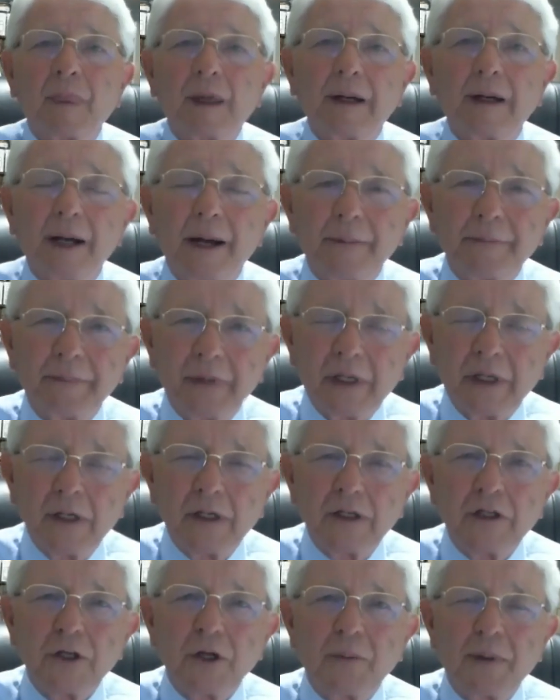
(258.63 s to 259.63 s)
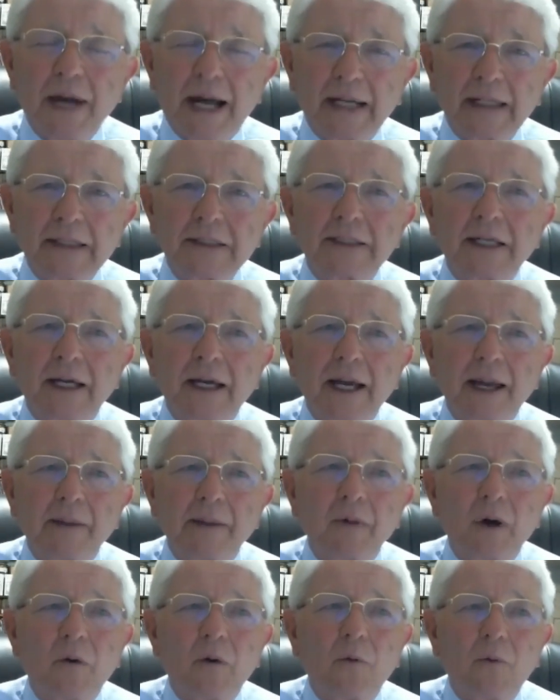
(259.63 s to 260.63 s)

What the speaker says: You go back in time,